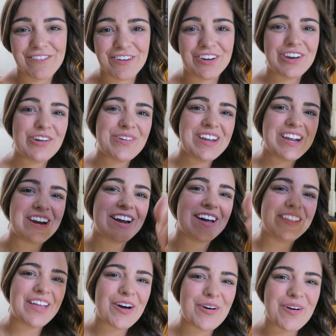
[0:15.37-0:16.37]
If you're new here,
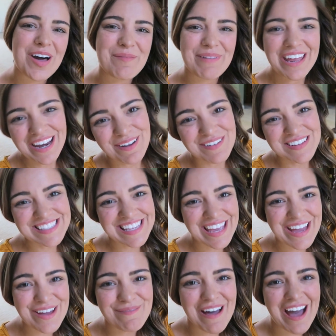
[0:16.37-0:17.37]
hello, my name is
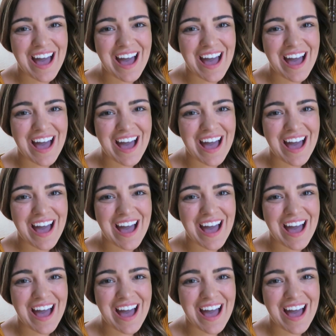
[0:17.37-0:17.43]
Kim.